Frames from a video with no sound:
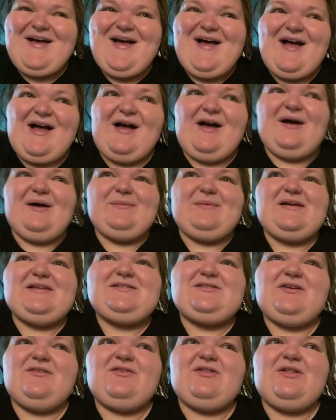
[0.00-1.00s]
um, I
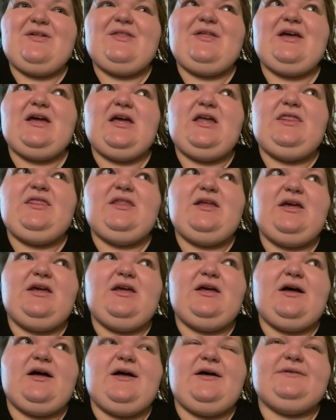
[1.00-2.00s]
still have clothing in the
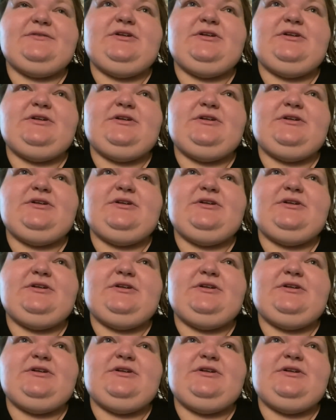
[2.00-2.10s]
uh,